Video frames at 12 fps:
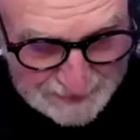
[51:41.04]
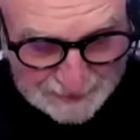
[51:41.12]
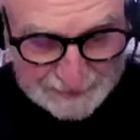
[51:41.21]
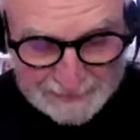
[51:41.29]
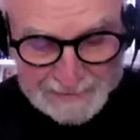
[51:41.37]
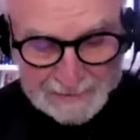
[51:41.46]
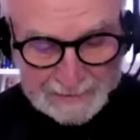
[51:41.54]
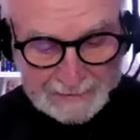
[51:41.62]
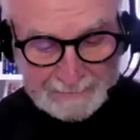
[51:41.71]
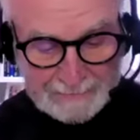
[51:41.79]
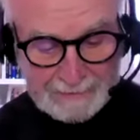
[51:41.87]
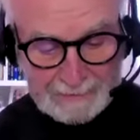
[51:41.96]
not easy
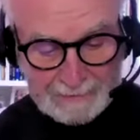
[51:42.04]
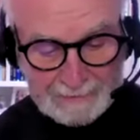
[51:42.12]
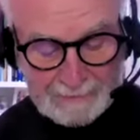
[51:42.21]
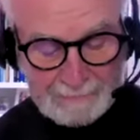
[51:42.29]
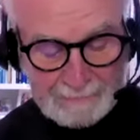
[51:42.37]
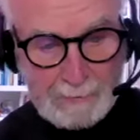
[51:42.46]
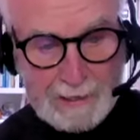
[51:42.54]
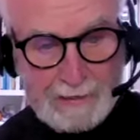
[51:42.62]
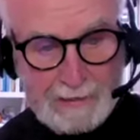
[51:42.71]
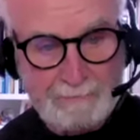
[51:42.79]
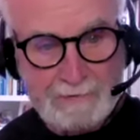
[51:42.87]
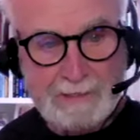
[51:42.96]
having three-way
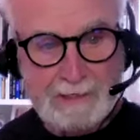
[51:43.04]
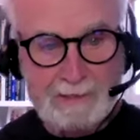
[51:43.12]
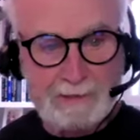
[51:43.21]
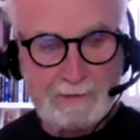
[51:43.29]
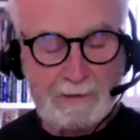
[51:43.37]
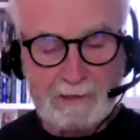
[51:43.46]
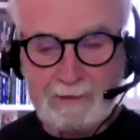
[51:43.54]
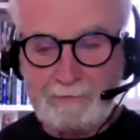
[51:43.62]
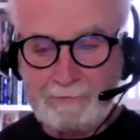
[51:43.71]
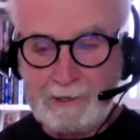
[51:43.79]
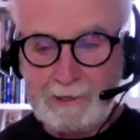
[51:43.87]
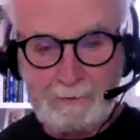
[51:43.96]
conversations. We got
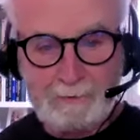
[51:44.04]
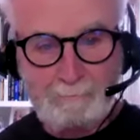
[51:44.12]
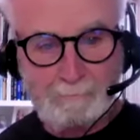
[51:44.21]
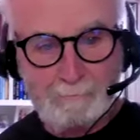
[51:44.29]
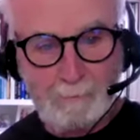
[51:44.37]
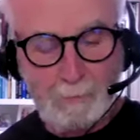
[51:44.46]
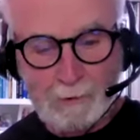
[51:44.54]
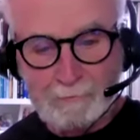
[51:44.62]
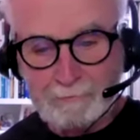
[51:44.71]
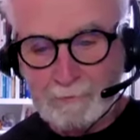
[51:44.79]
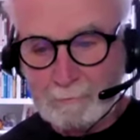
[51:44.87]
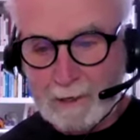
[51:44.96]
three
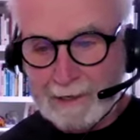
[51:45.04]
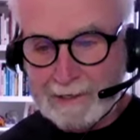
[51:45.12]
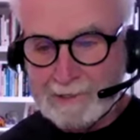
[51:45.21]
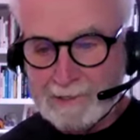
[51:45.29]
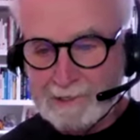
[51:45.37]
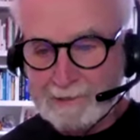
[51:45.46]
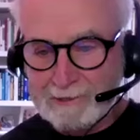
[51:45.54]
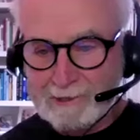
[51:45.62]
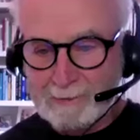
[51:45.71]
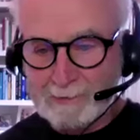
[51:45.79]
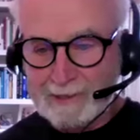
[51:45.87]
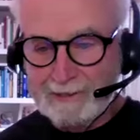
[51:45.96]
wonderful minds here
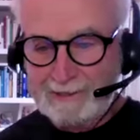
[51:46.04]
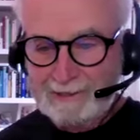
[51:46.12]
coming